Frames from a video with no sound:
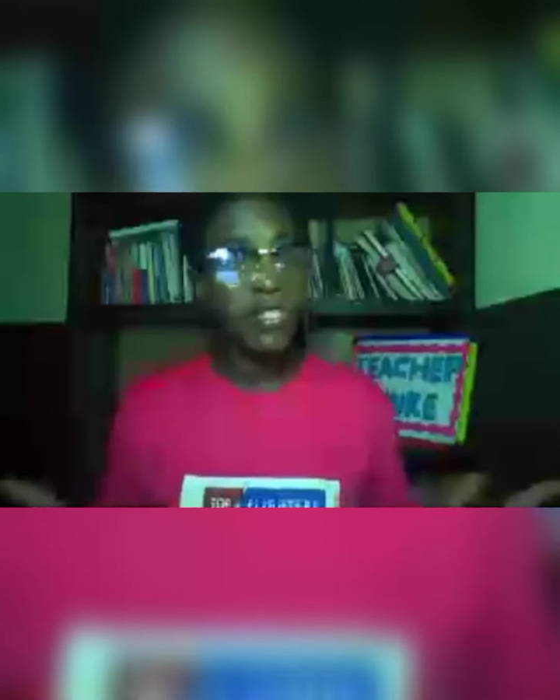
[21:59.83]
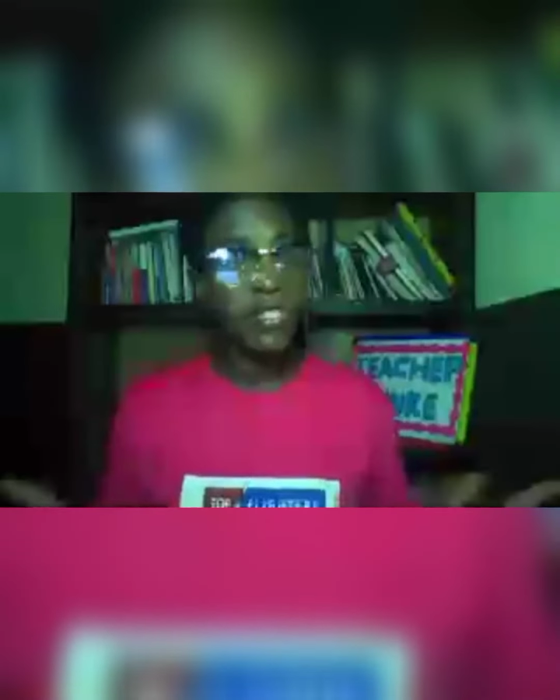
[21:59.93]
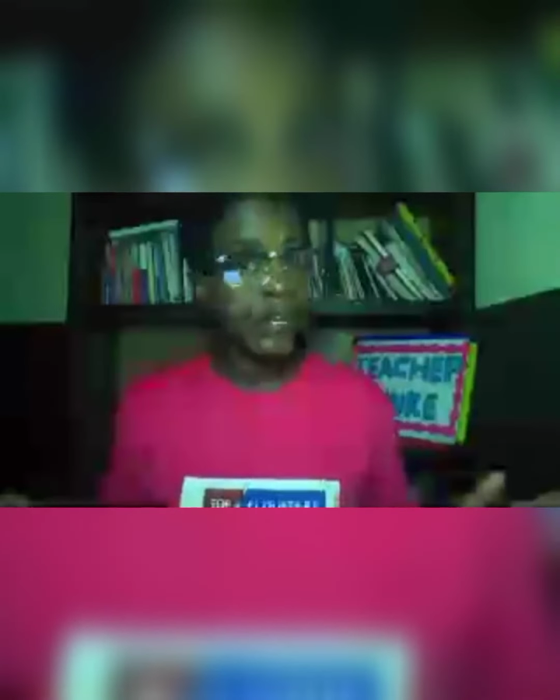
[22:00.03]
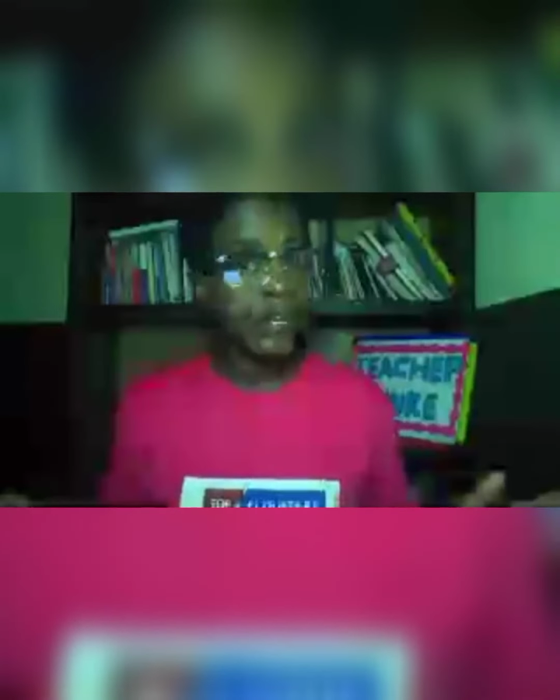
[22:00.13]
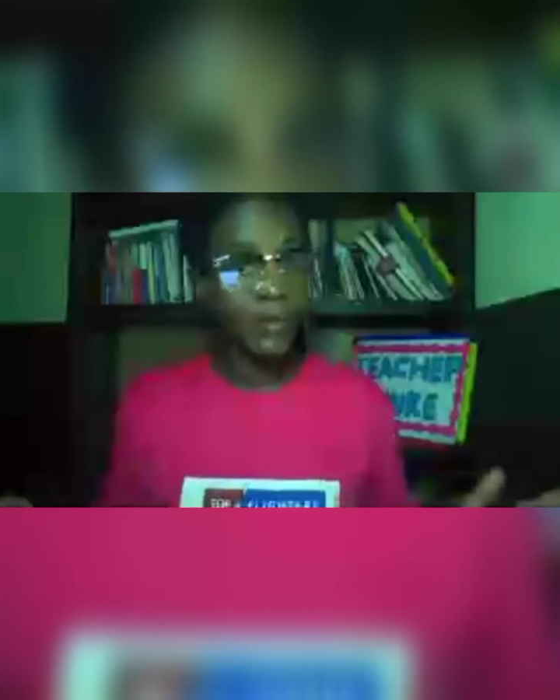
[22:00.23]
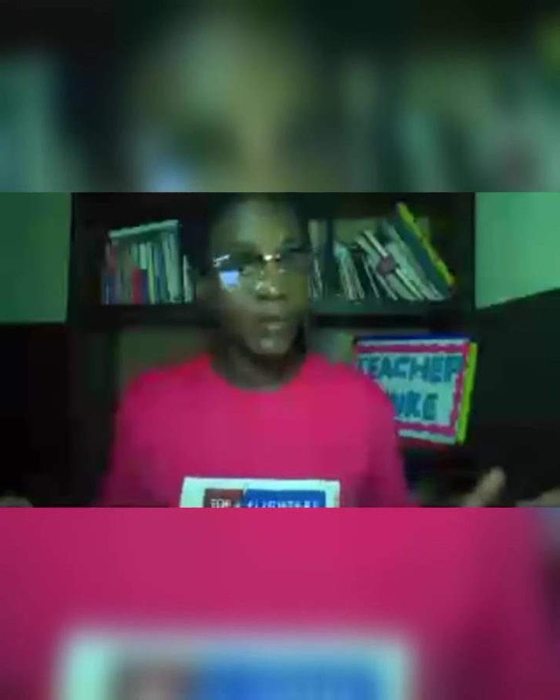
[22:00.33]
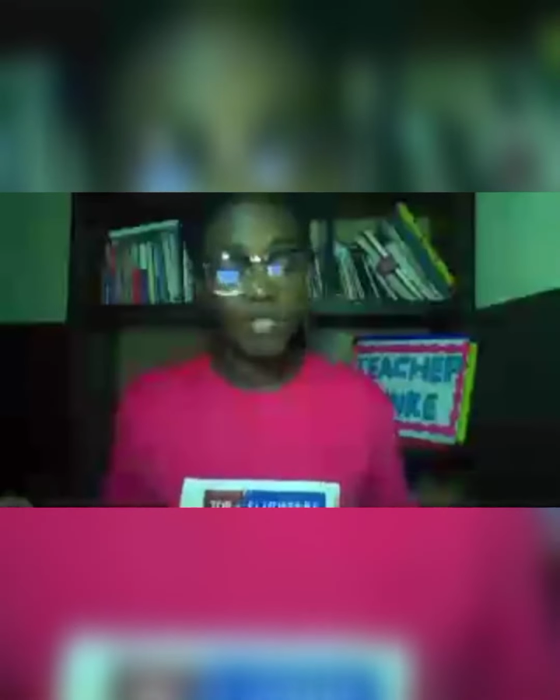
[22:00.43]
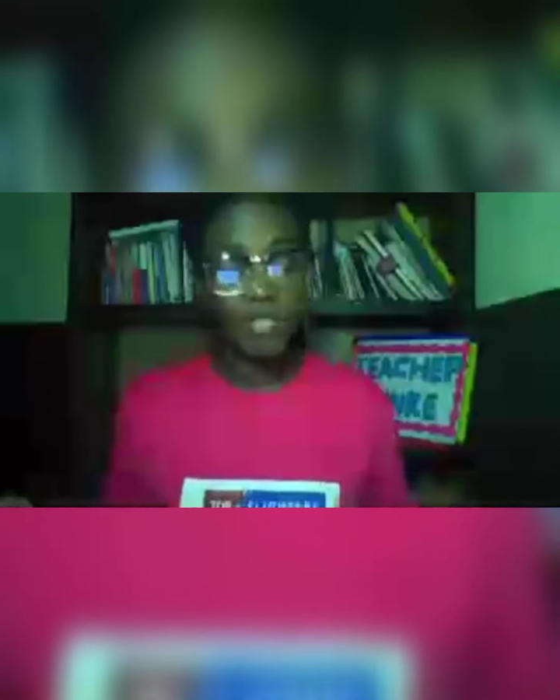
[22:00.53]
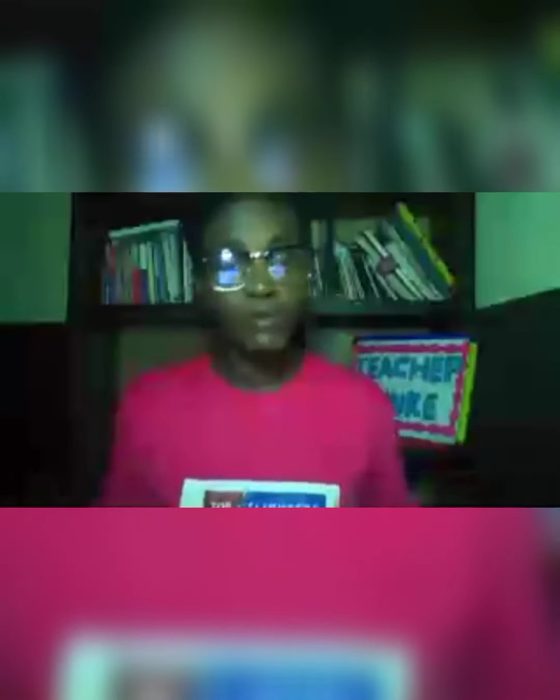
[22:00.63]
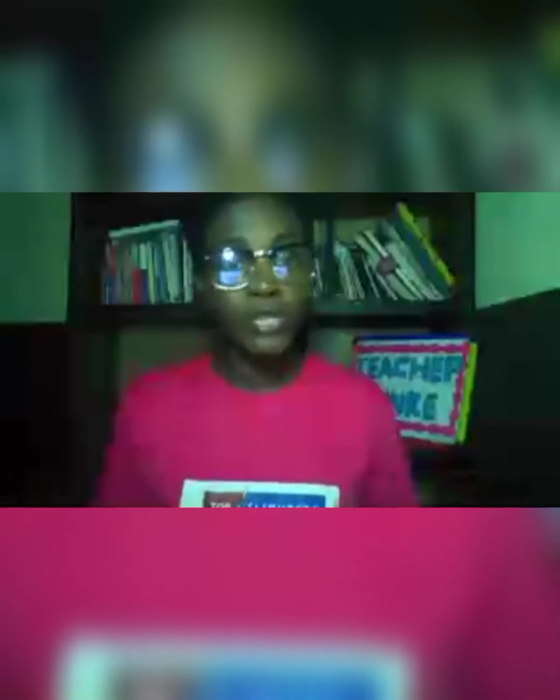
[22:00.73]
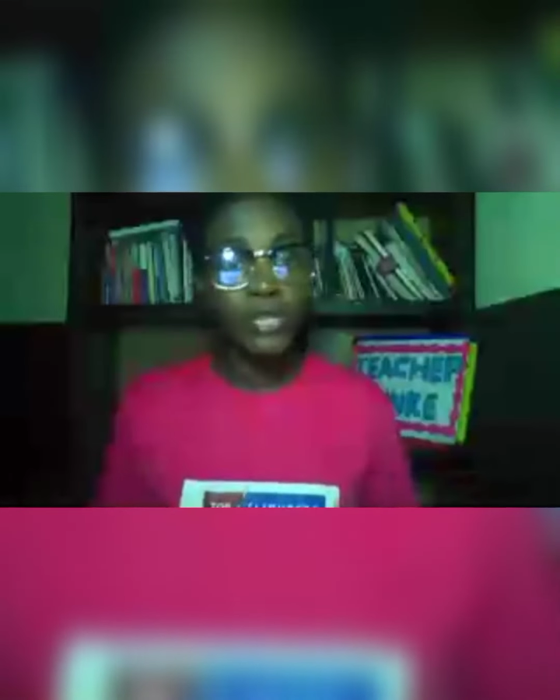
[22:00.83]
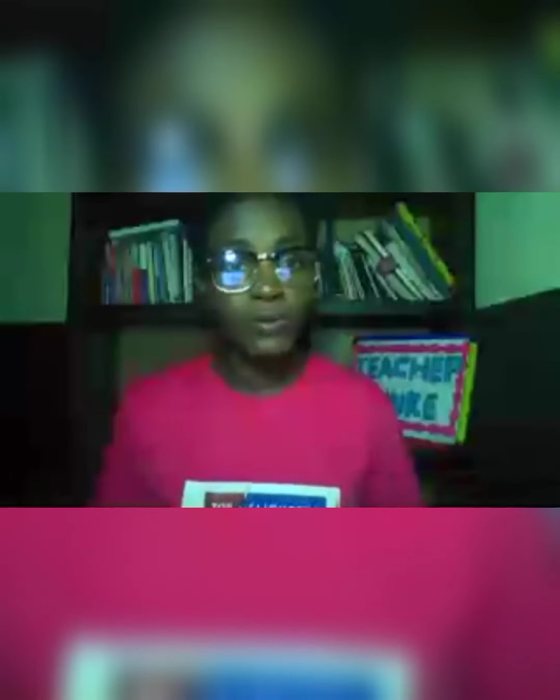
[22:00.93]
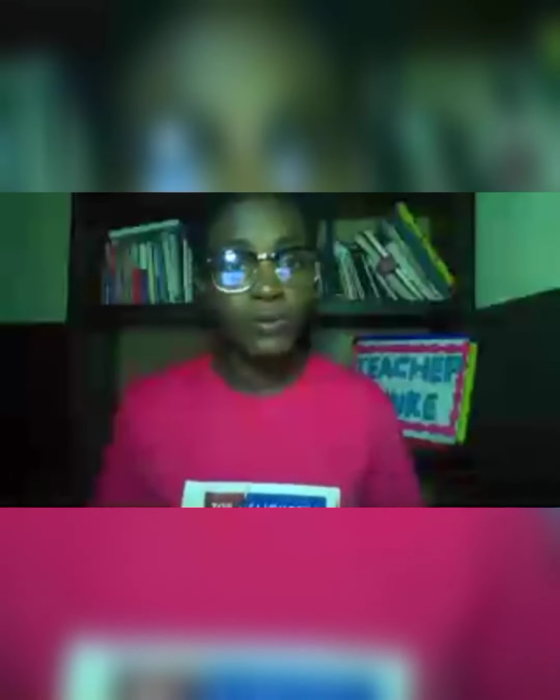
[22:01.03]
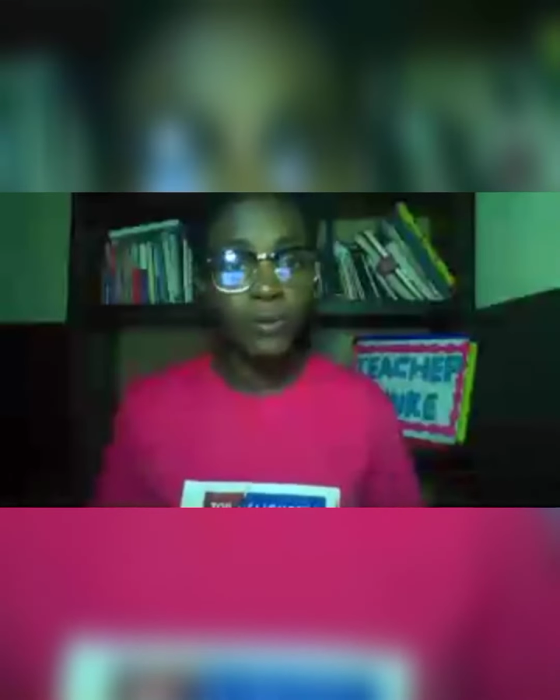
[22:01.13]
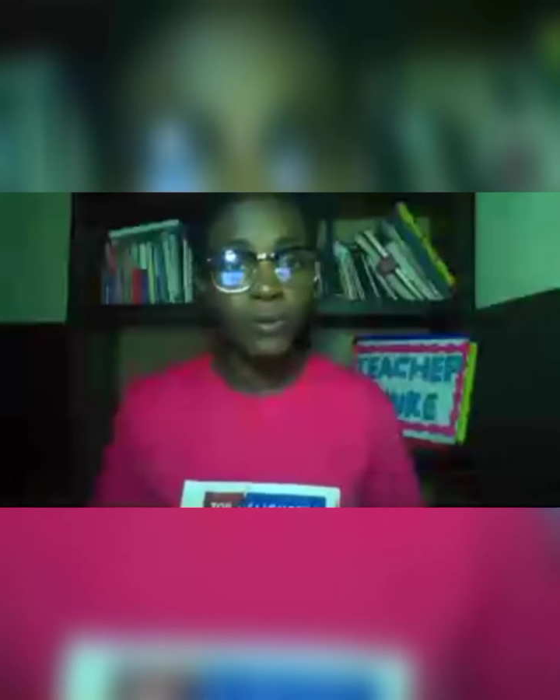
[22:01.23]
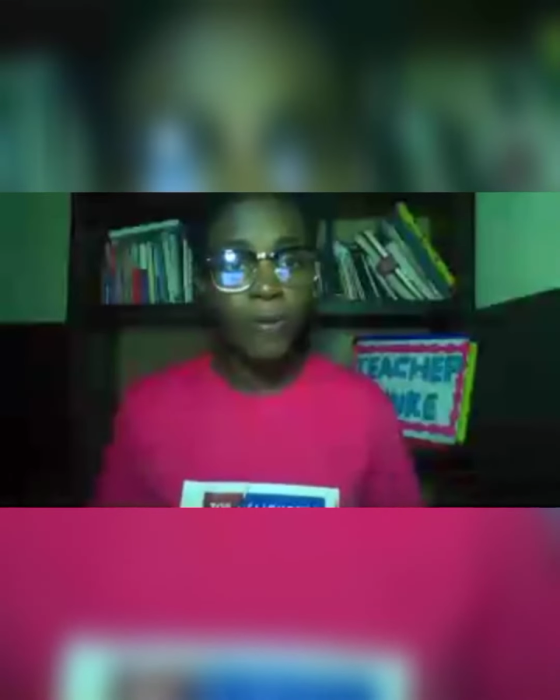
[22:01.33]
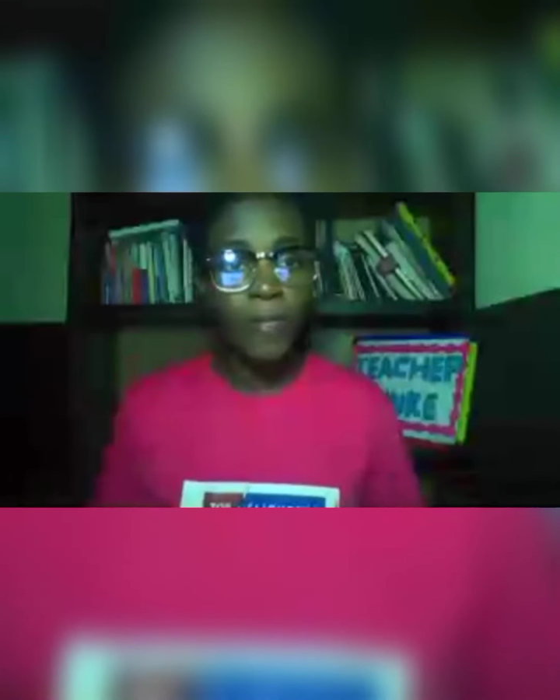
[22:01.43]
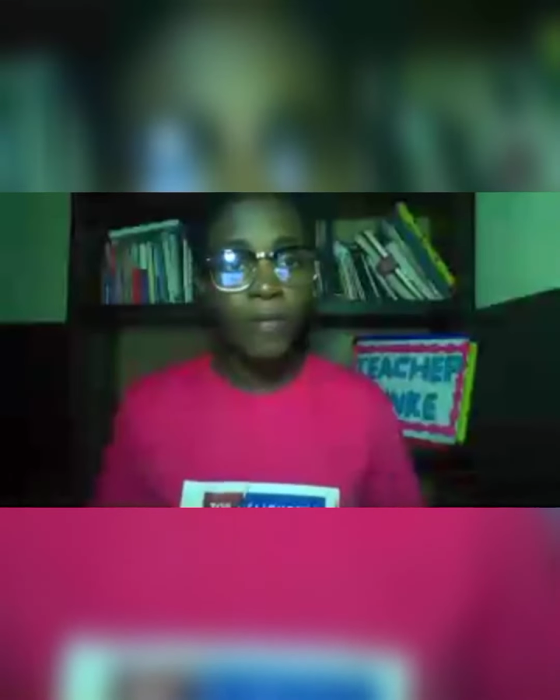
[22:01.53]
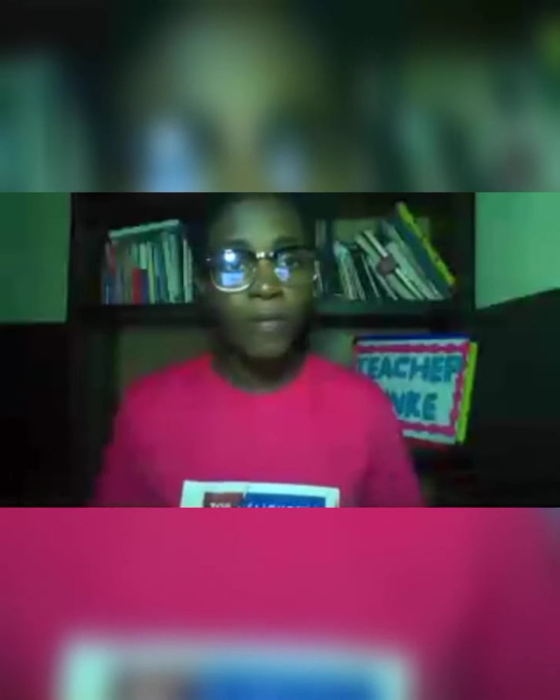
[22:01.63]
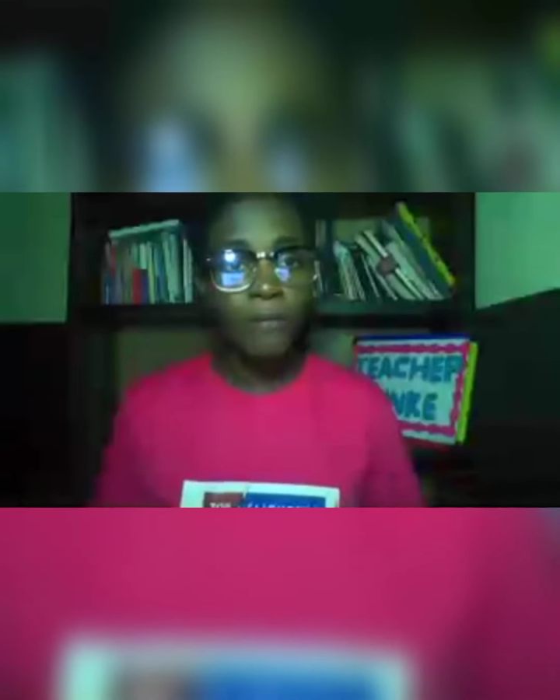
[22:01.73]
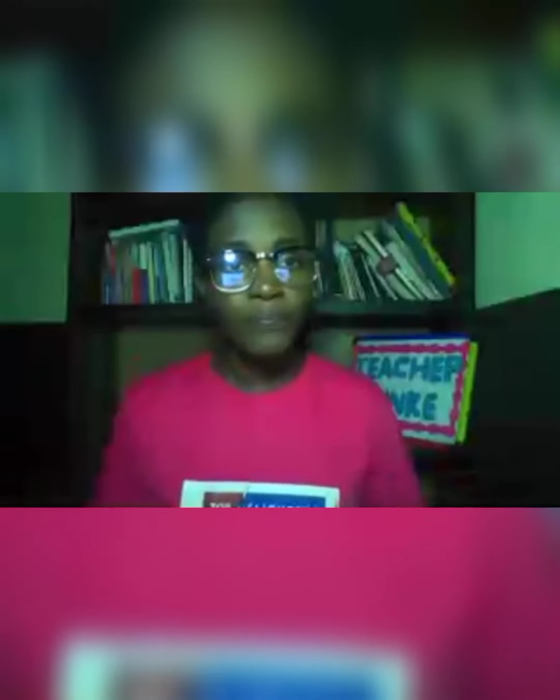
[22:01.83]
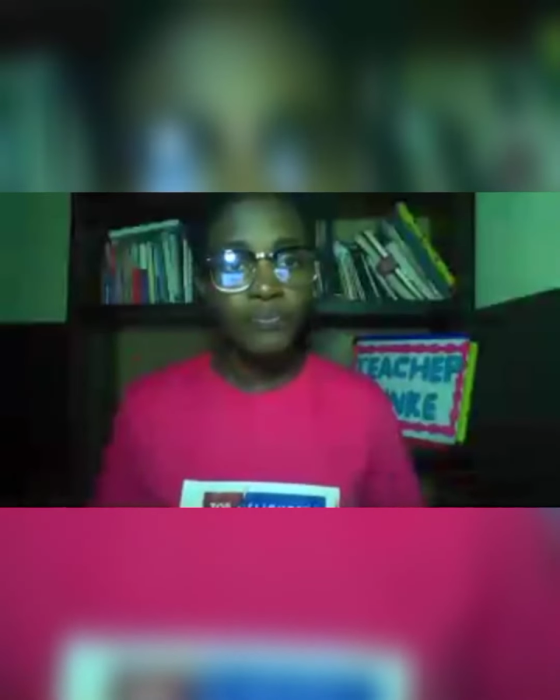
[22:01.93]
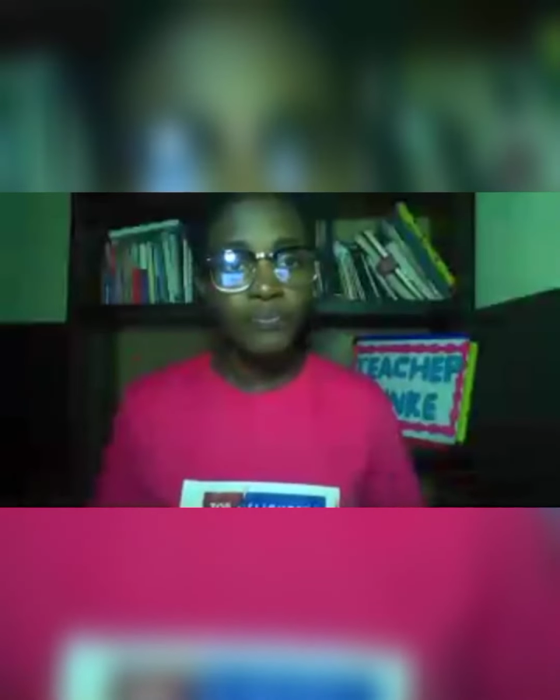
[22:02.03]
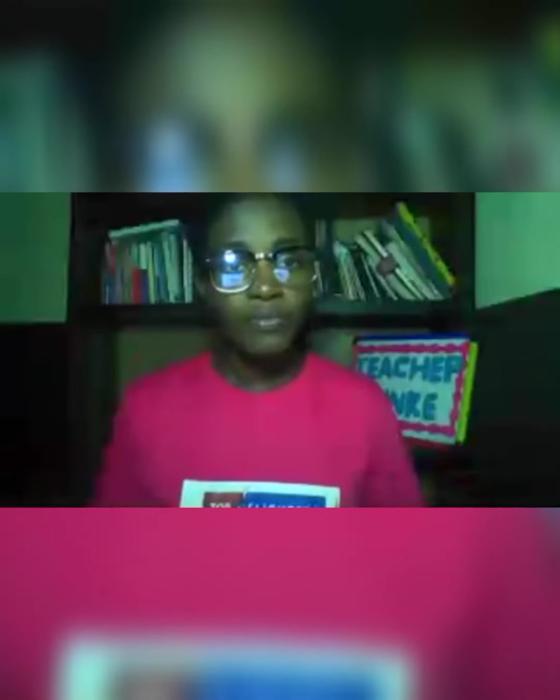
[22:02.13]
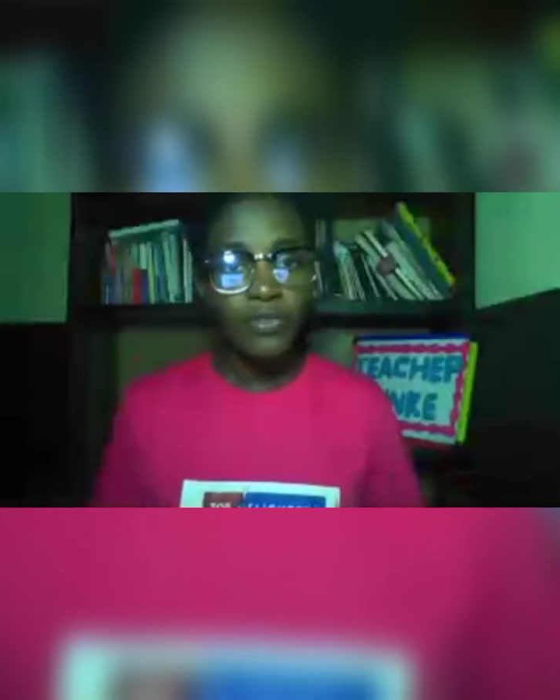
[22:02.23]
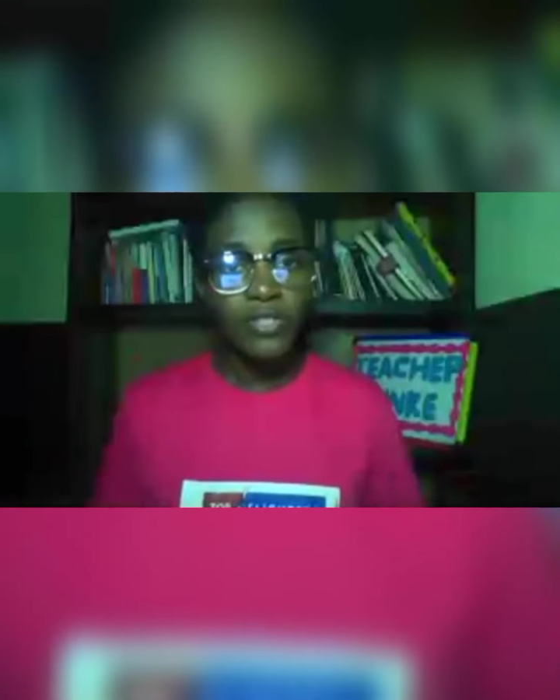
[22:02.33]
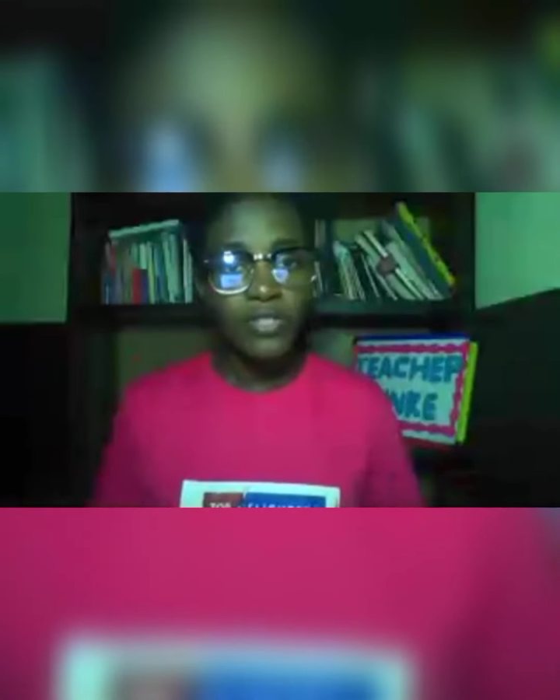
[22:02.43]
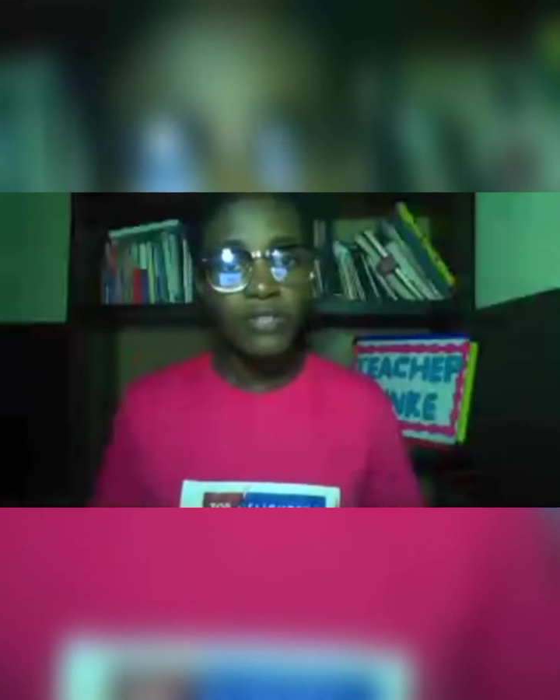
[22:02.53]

angry at some people, they